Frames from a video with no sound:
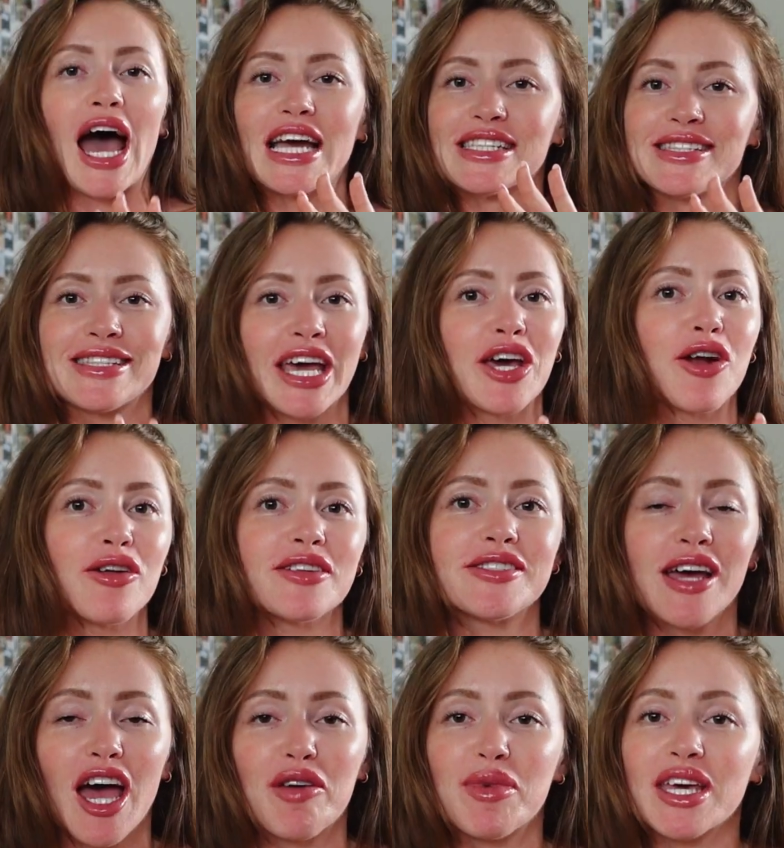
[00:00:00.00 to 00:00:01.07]
I say it all the
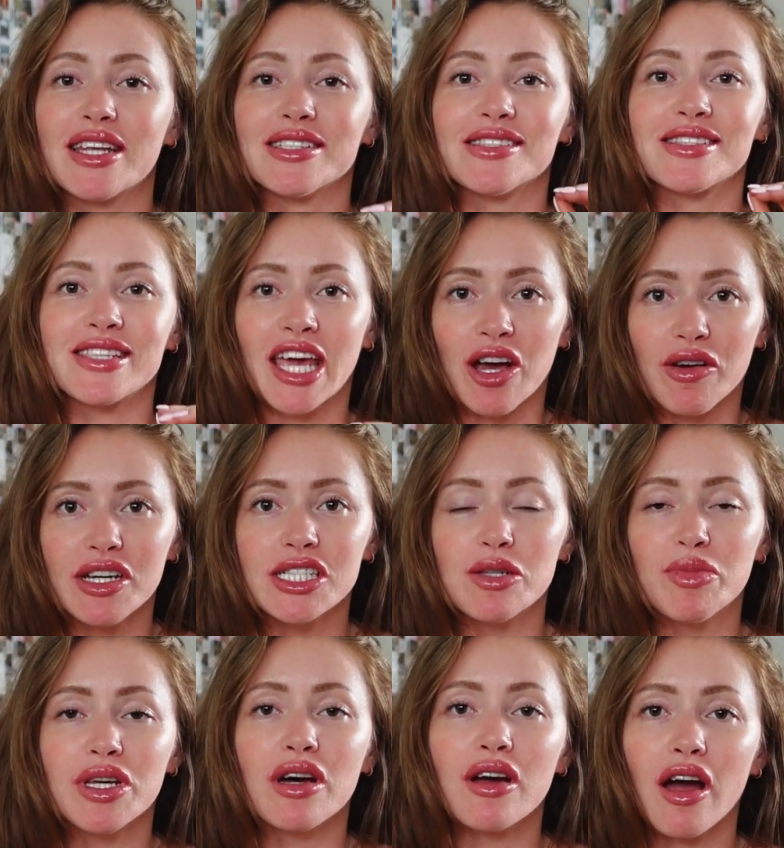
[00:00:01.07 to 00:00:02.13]
time. It is scary to
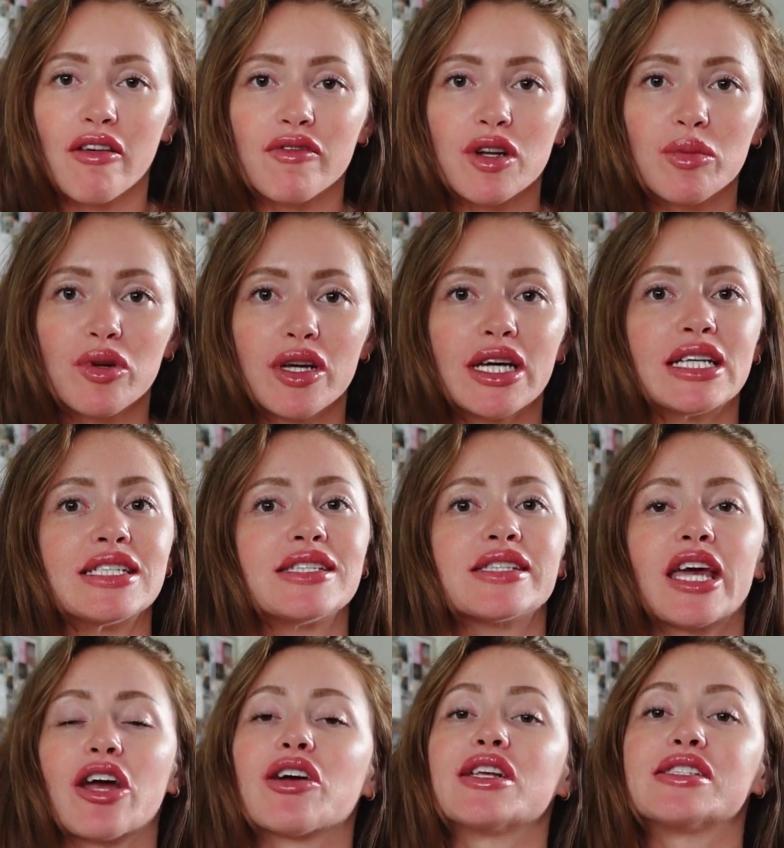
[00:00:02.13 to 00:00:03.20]
be uncomfortable. It is
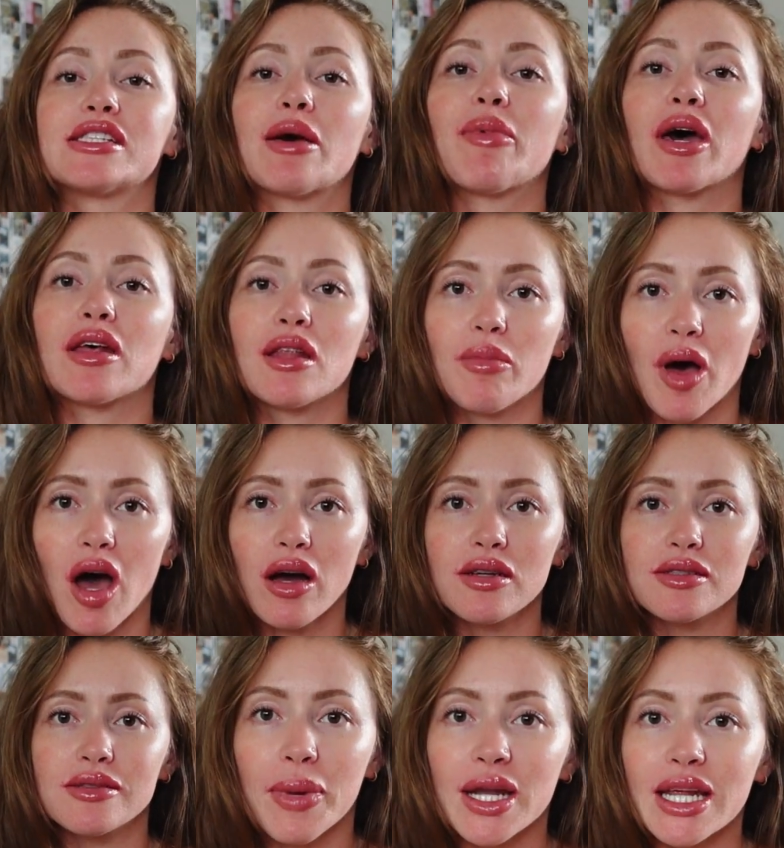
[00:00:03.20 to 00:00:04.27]
scary to step out of the
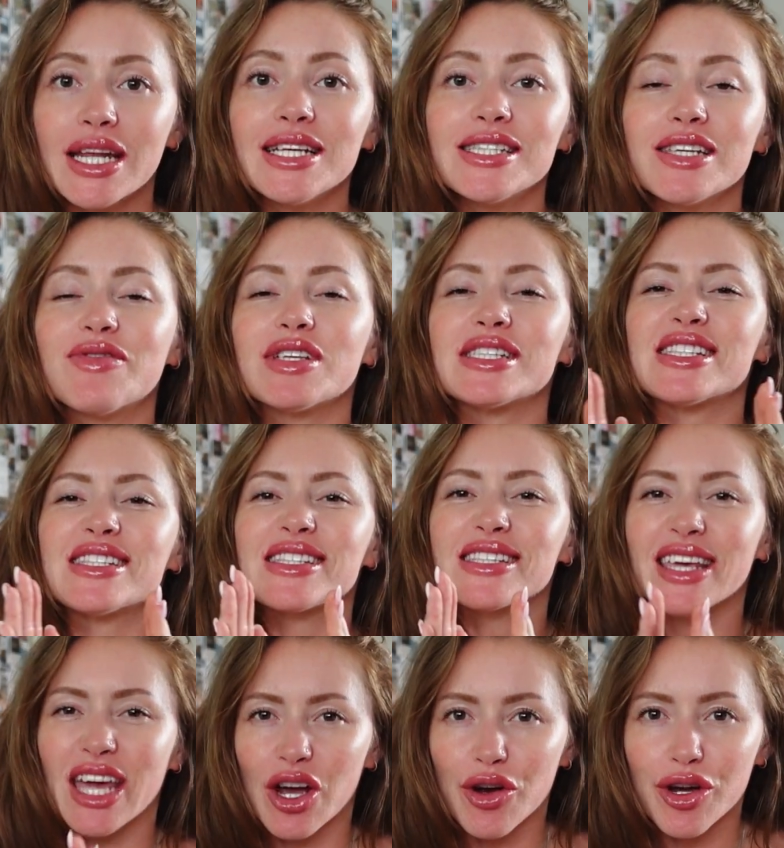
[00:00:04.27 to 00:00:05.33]
box, but it is even
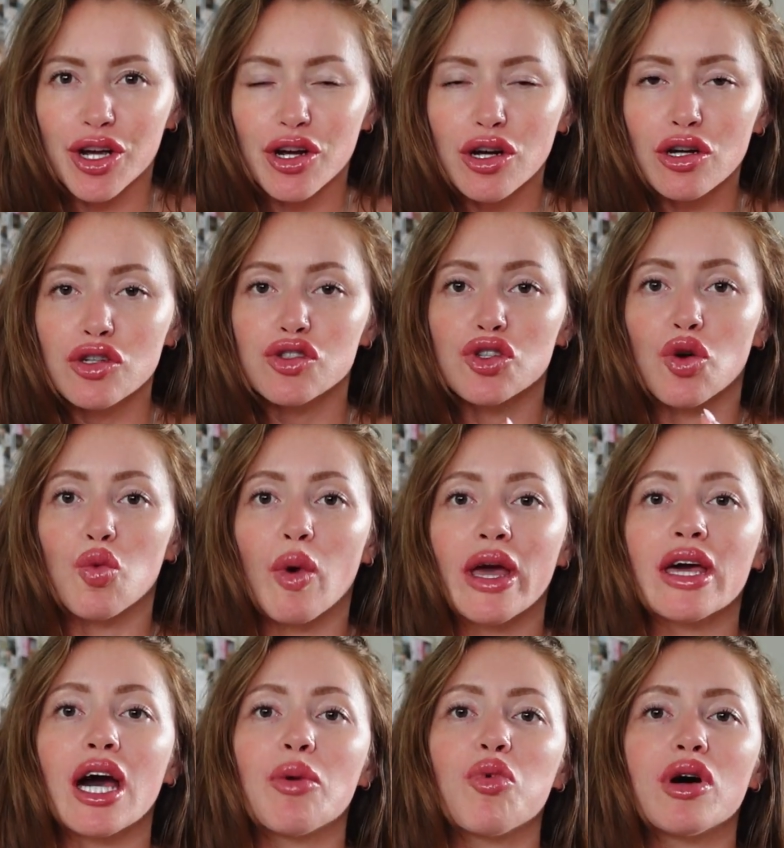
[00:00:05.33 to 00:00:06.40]
scarier to
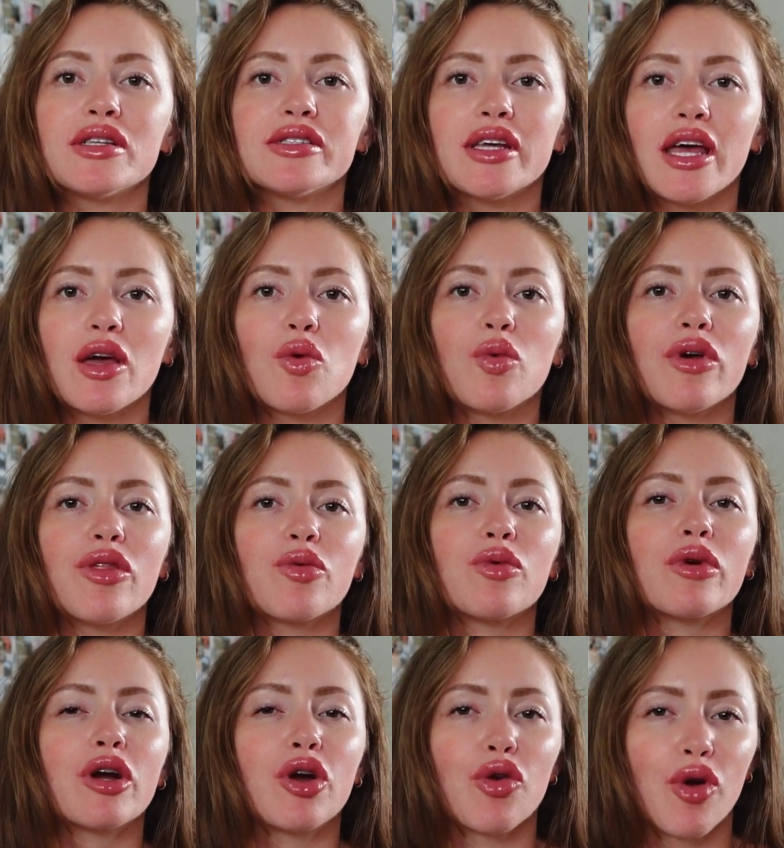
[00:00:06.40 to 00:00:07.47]
wake up one day with
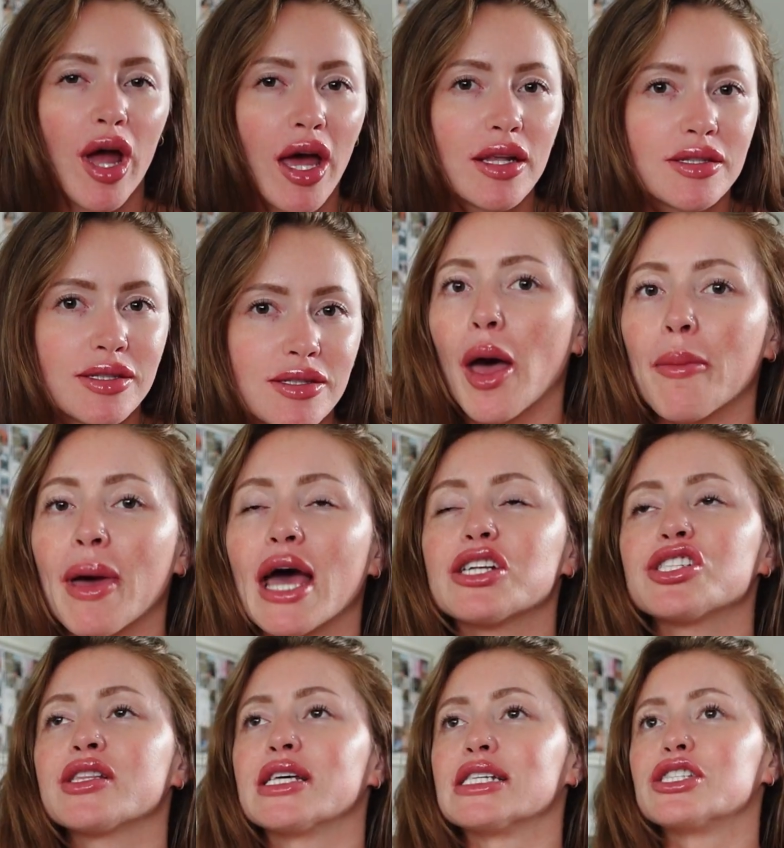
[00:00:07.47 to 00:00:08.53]
regret.
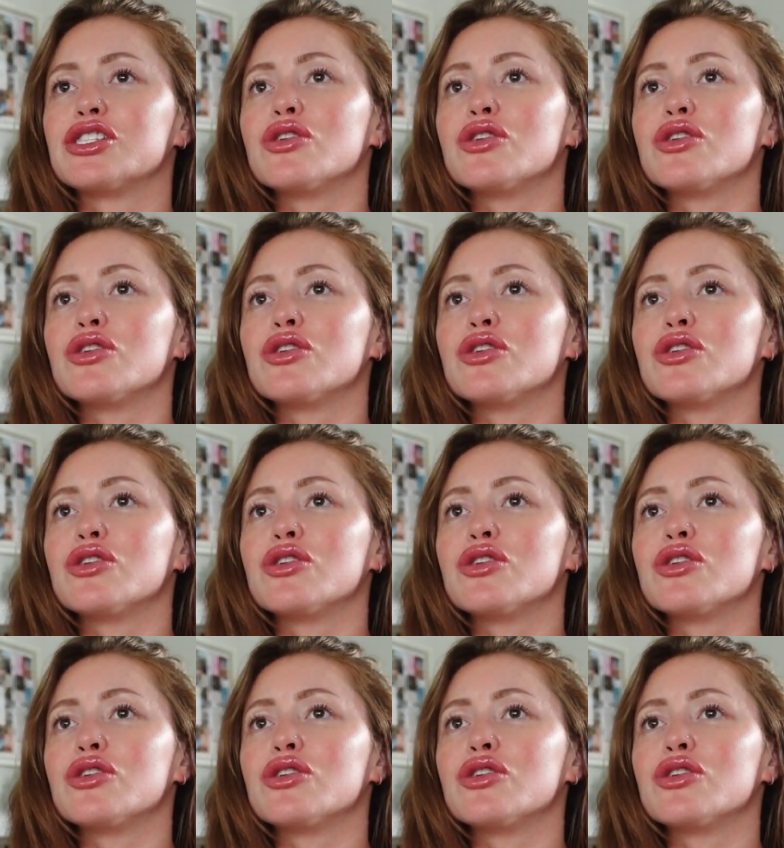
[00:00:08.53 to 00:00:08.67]
Imagine this.